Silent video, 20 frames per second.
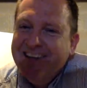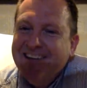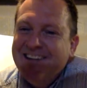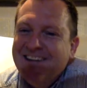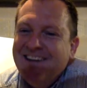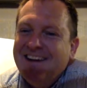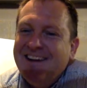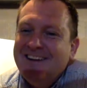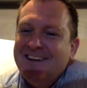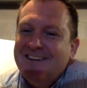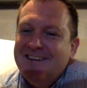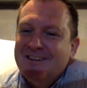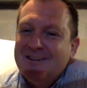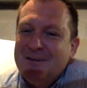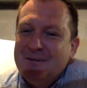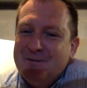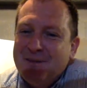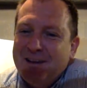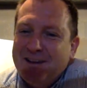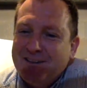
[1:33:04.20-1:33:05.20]
I assume
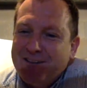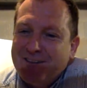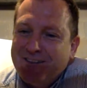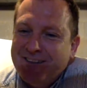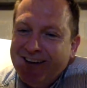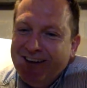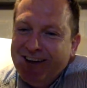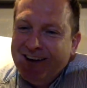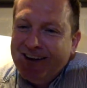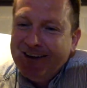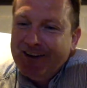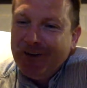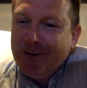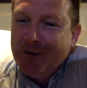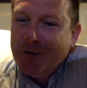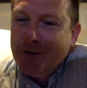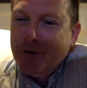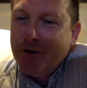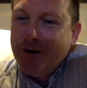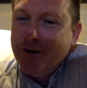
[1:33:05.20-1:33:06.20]
that's the
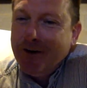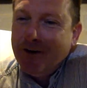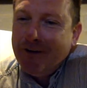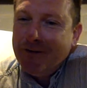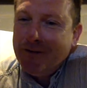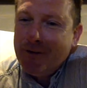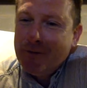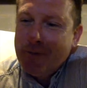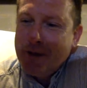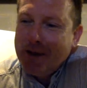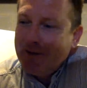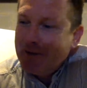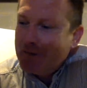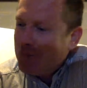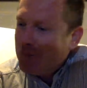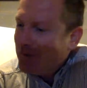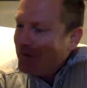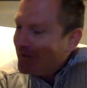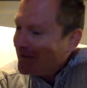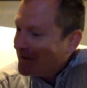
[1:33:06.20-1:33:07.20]
tour of the
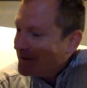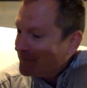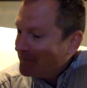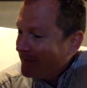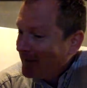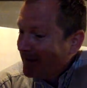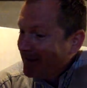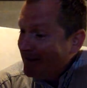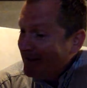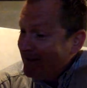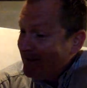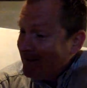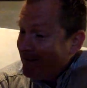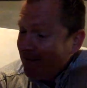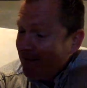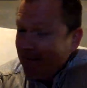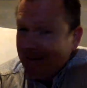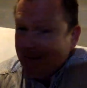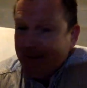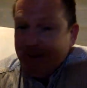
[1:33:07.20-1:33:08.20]
basement.
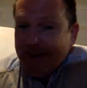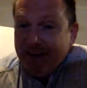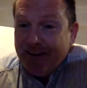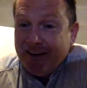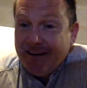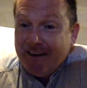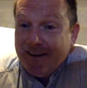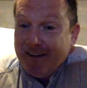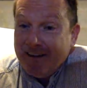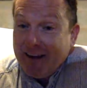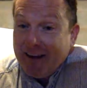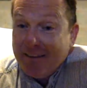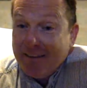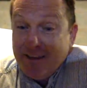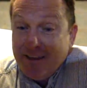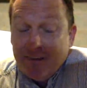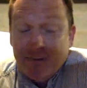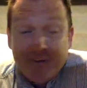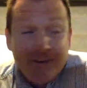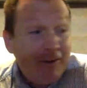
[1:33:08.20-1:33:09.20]
I think
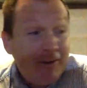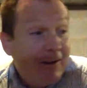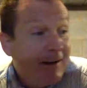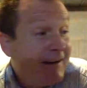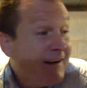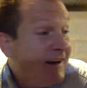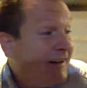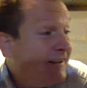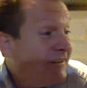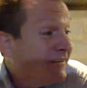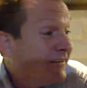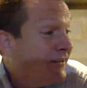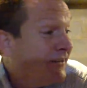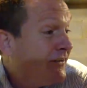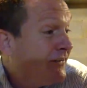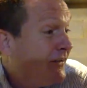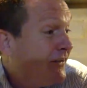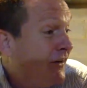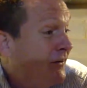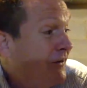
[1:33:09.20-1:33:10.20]
that's all I got to
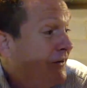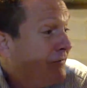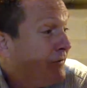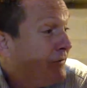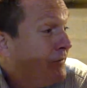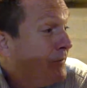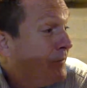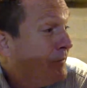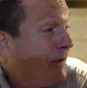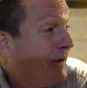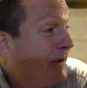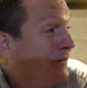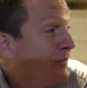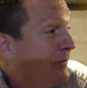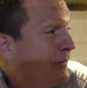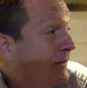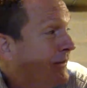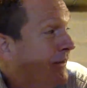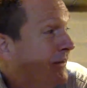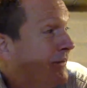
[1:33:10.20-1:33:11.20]
show you from the basement,
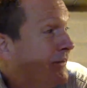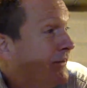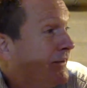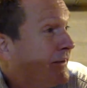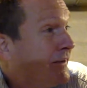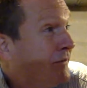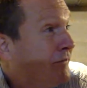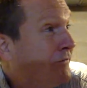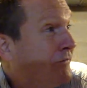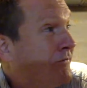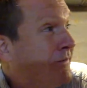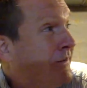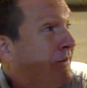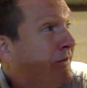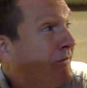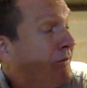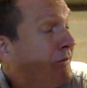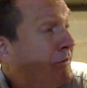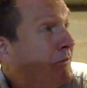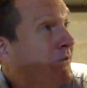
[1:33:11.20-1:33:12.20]
though. Like, if
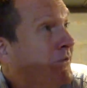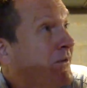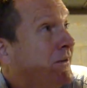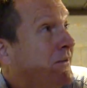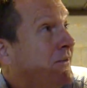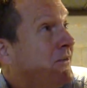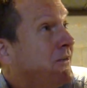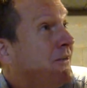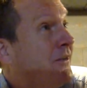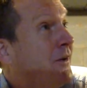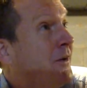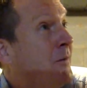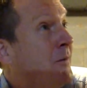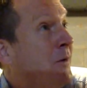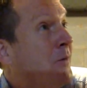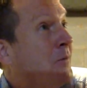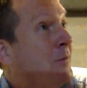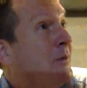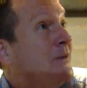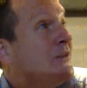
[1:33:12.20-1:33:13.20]
there was another slow
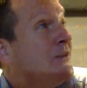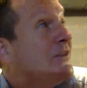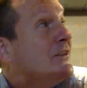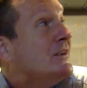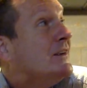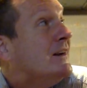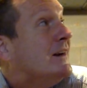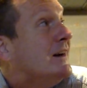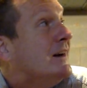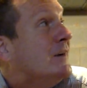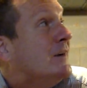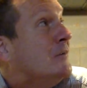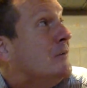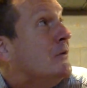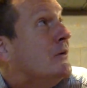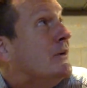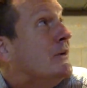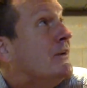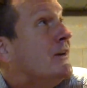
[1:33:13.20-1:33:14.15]
moment, I would,